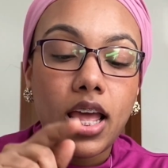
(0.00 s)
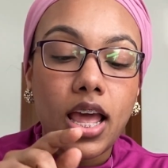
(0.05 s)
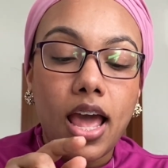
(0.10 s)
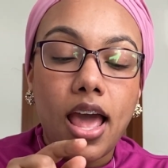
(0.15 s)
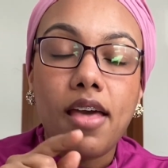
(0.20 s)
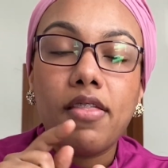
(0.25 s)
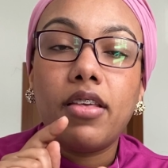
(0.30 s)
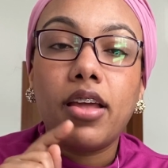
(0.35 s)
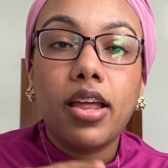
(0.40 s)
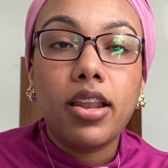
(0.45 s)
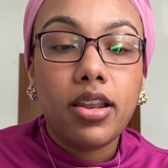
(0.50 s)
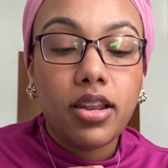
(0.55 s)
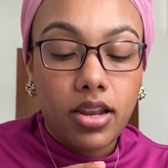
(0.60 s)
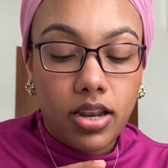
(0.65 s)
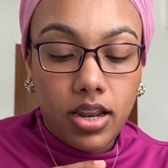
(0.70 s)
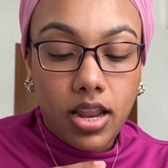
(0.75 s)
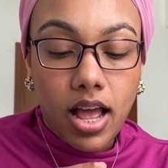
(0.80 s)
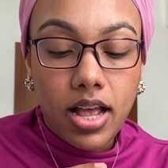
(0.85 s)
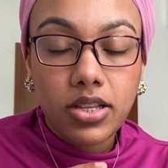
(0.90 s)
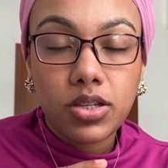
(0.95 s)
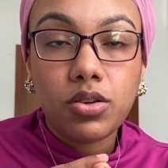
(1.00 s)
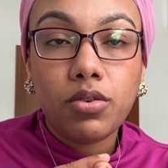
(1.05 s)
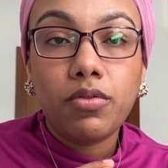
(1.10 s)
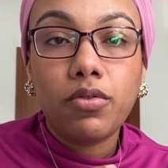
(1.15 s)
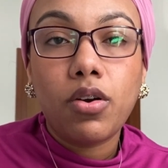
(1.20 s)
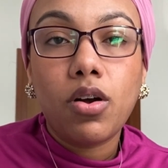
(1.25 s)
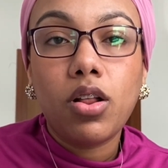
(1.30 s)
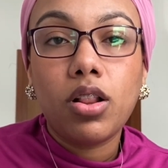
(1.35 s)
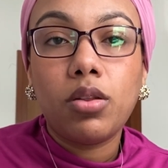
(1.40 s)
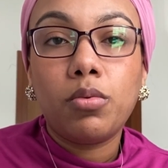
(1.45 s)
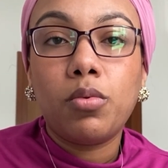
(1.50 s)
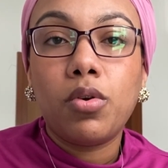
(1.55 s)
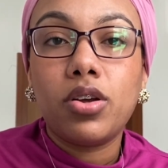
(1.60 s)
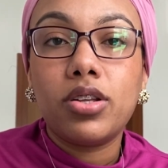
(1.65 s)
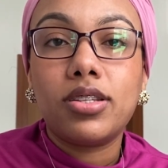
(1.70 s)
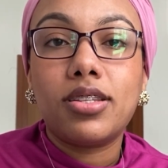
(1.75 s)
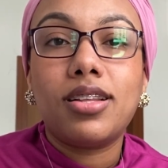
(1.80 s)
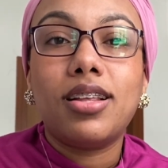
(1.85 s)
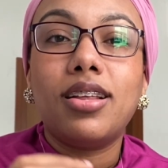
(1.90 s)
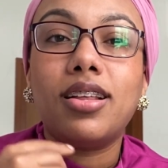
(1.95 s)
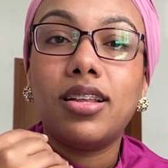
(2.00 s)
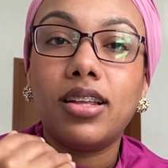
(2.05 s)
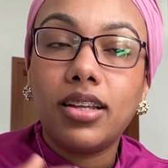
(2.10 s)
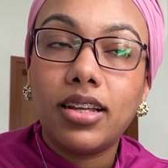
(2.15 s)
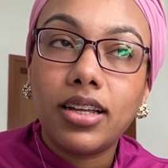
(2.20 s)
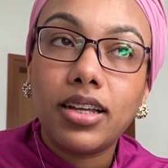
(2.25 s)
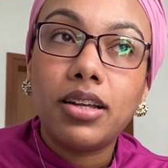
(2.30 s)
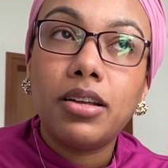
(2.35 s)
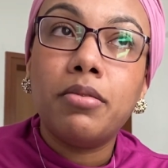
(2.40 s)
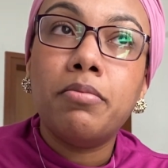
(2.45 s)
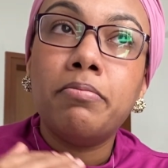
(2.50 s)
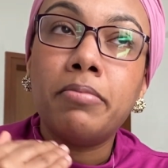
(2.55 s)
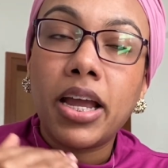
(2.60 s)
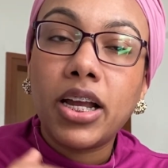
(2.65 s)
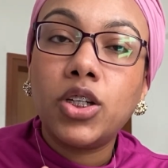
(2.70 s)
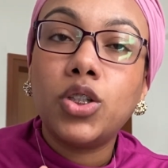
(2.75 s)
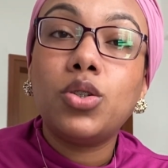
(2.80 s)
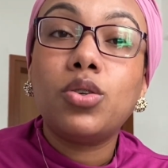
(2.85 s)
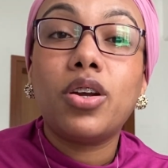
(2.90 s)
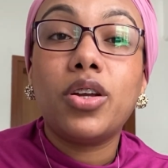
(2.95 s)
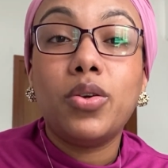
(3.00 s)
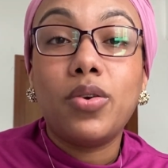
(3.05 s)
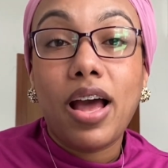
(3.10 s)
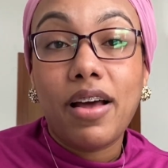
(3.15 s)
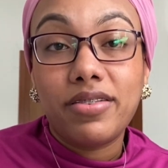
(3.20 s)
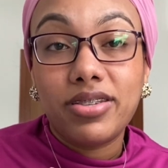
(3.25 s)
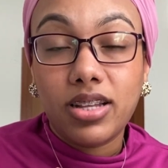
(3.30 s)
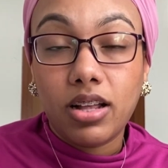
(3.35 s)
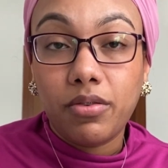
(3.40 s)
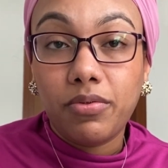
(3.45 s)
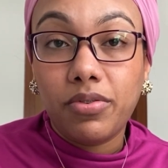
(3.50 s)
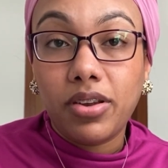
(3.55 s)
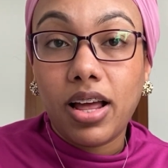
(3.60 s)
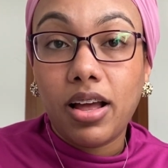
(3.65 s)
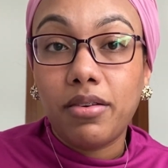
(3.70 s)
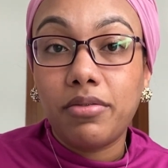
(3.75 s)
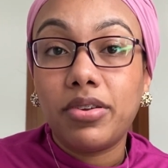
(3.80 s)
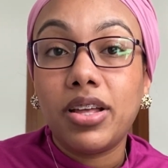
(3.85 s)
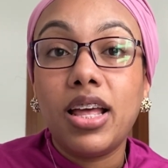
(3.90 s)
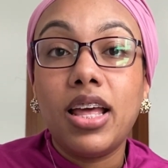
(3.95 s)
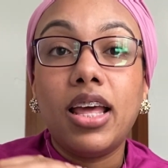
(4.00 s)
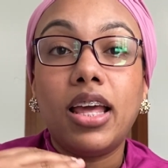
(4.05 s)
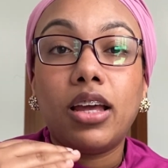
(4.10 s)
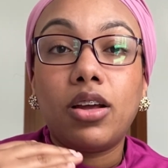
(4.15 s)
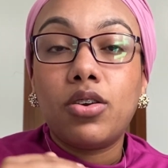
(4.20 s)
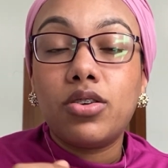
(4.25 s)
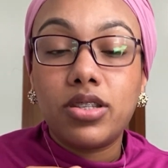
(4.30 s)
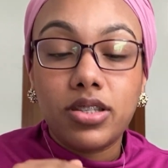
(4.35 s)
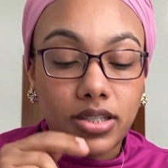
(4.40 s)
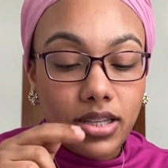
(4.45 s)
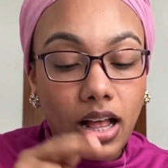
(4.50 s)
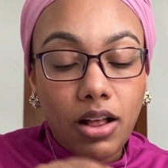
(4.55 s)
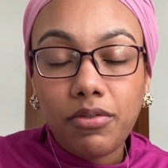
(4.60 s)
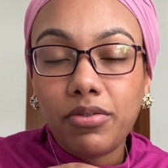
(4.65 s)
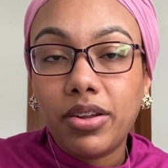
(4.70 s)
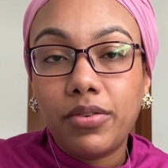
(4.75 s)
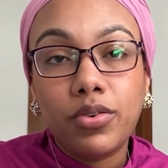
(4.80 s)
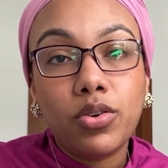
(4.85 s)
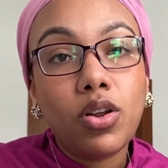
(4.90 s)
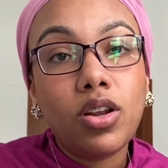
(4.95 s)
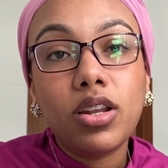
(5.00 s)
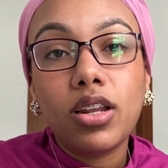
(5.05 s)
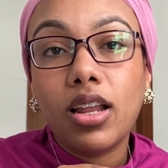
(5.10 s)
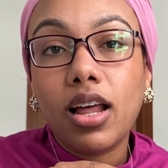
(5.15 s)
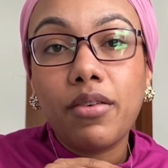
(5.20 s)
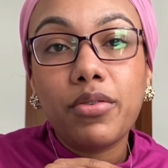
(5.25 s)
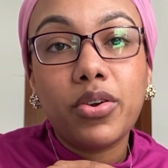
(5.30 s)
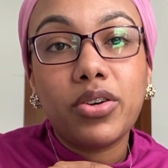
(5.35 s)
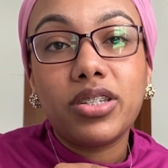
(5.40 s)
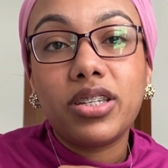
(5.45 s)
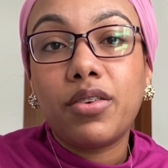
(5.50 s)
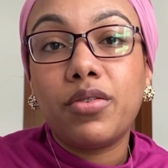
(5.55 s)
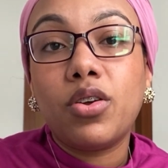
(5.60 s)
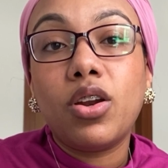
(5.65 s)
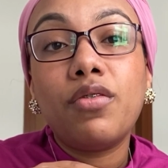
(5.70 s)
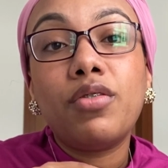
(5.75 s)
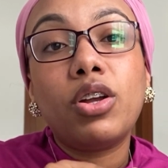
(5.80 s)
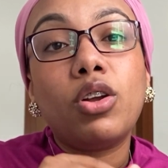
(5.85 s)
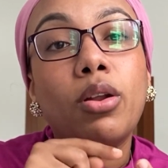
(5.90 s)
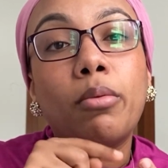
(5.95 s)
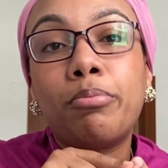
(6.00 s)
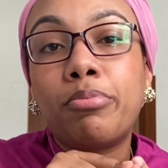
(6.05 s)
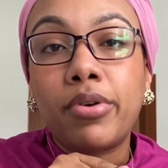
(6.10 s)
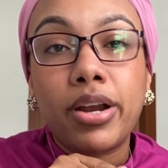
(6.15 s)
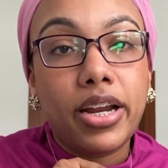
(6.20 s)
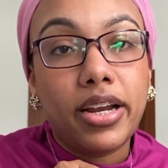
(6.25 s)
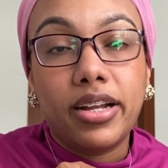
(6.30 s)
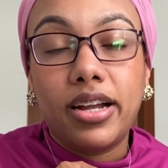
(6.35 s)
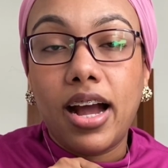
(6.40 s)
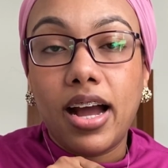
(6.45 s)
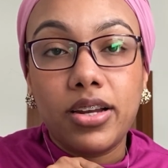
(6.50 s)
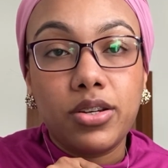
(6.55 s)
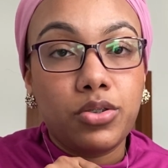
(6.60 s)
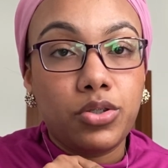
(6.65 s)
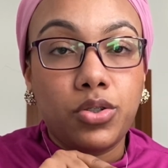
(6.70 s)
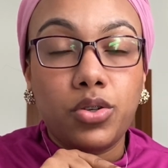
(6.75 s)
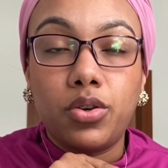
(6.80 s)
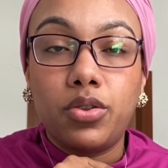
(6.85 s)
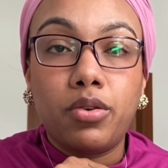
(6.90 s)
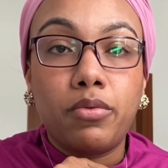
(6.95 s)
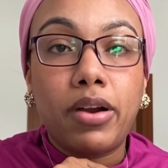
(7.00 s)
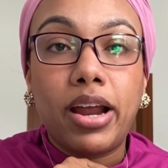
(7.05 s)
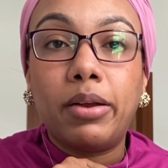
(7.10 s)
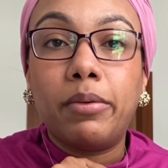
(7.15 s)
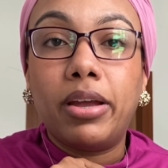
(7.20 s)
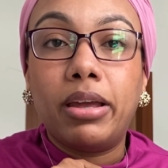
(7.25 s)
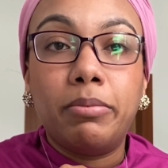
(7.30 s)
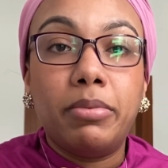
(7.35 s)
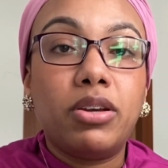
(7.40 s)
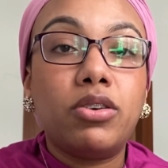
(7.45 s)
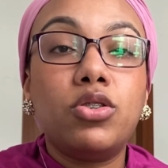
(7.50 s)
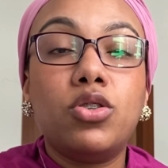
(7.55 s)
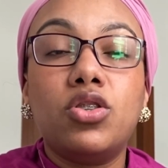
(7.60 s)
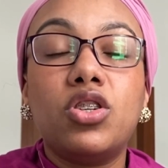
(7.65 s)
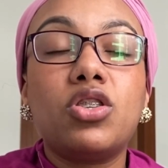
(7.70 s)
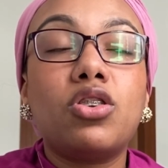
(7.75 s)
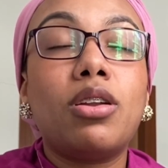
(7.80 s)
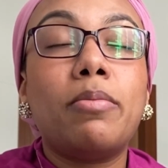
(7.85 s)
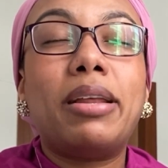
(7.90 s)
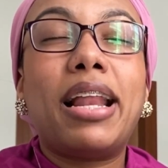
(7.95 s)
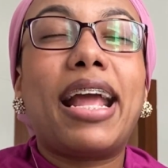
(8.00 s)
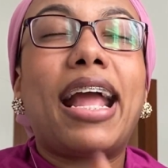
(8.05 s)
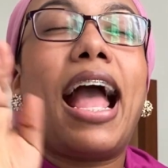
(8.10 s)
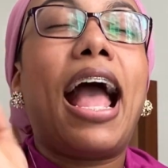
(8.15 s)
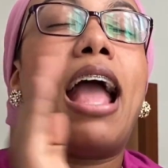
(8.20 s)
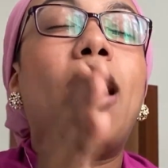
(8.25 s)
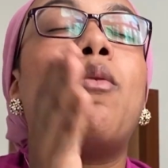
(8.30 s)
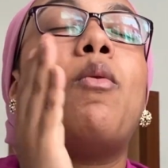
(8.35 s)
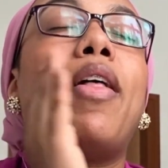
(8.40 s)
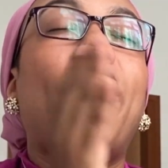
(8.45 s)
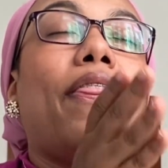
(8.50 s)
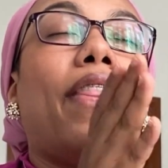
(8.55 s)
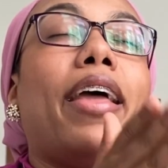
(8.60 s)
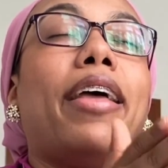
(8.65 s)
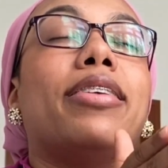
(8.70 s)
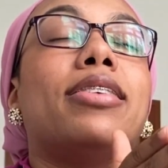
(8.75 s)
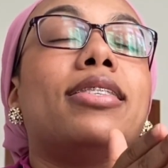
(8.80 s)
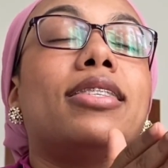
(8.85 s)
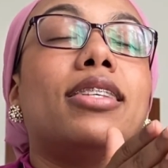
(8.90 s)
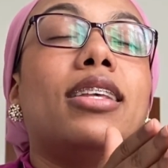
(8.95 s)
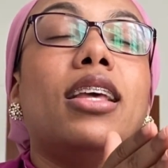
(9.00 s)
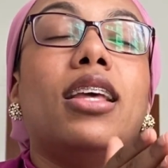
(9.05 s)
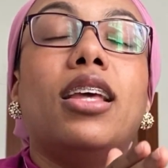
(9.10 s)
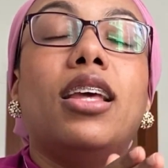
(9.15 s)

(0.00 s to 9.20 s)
And then last of all was, make sure you have self-love. Because if you don't love yourself, you're not even going to pray to God to show you the right way, because you're just going to be like, I want this.